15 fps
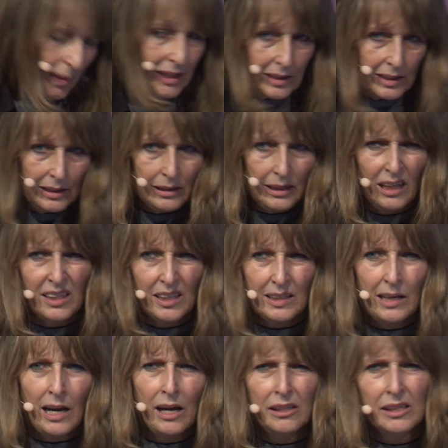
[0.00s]
medicine
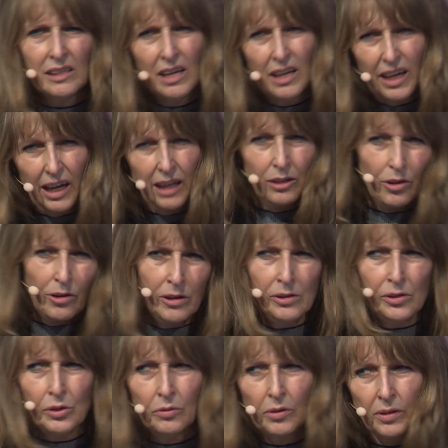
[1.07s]
textiles, and
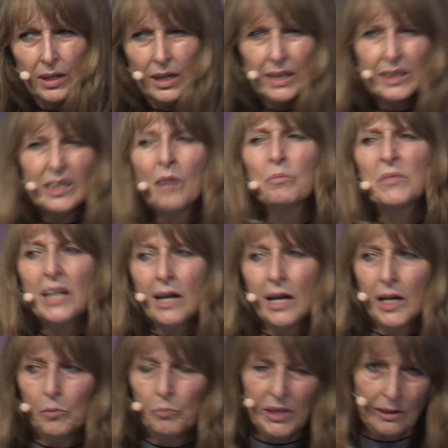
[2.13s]
also
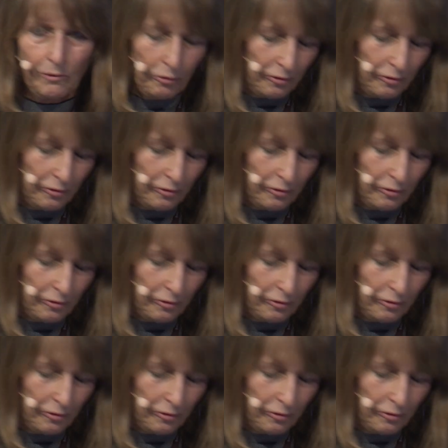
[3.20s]
sometimes in